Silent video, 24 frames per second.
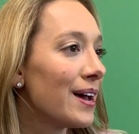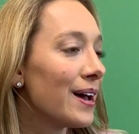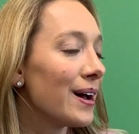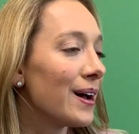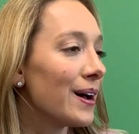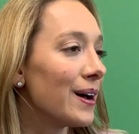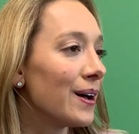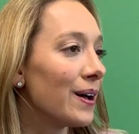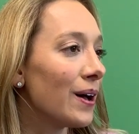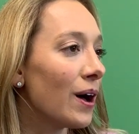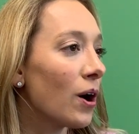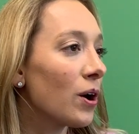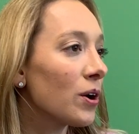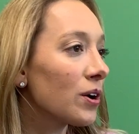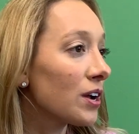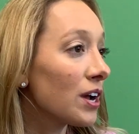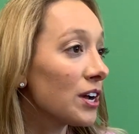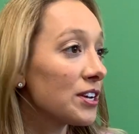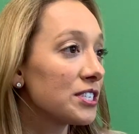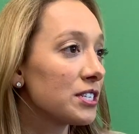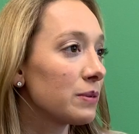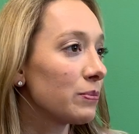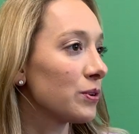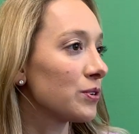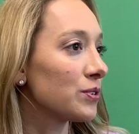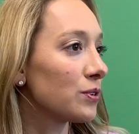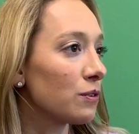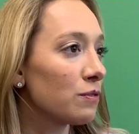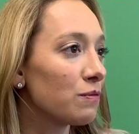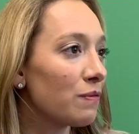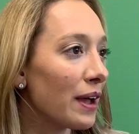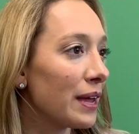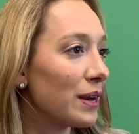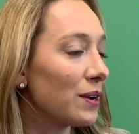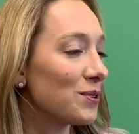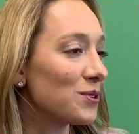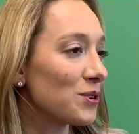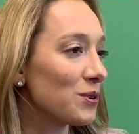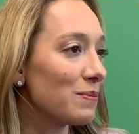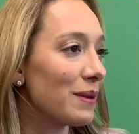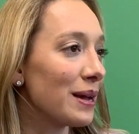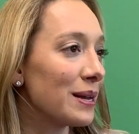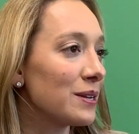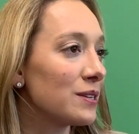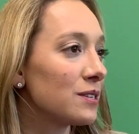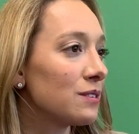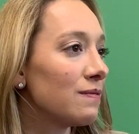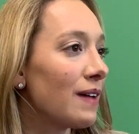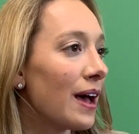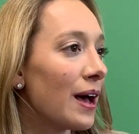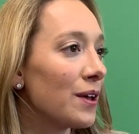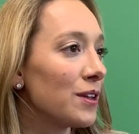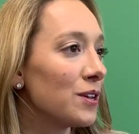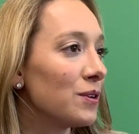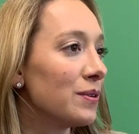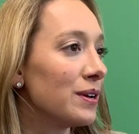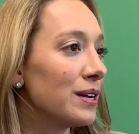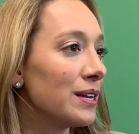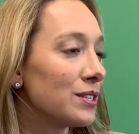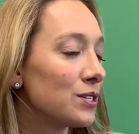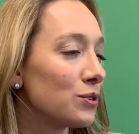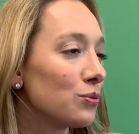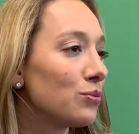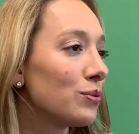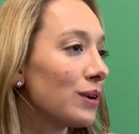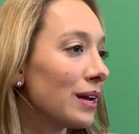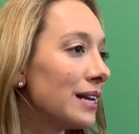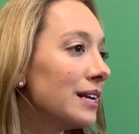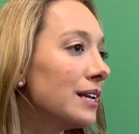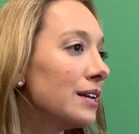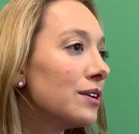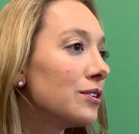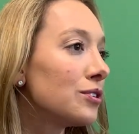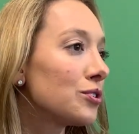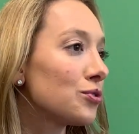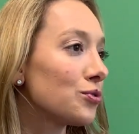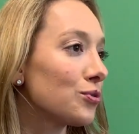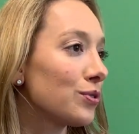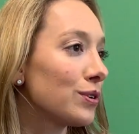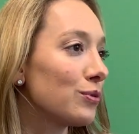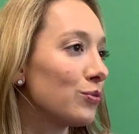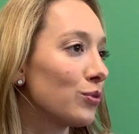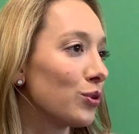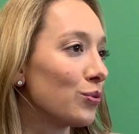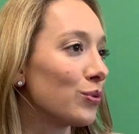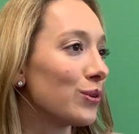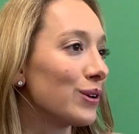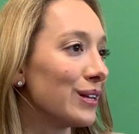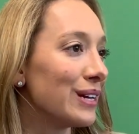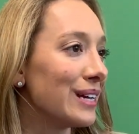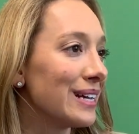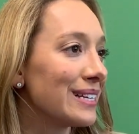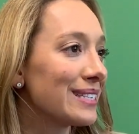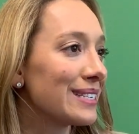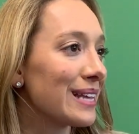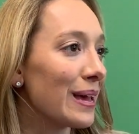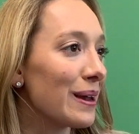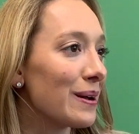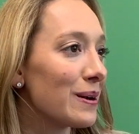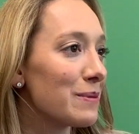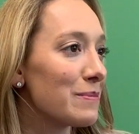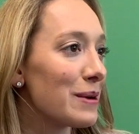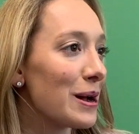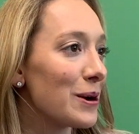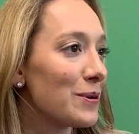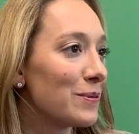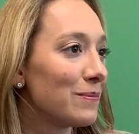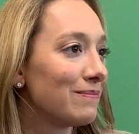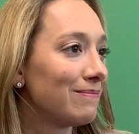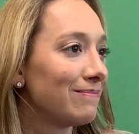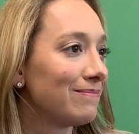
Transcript: Our customers are finding tremendous value, and it's an industry we're really excited about.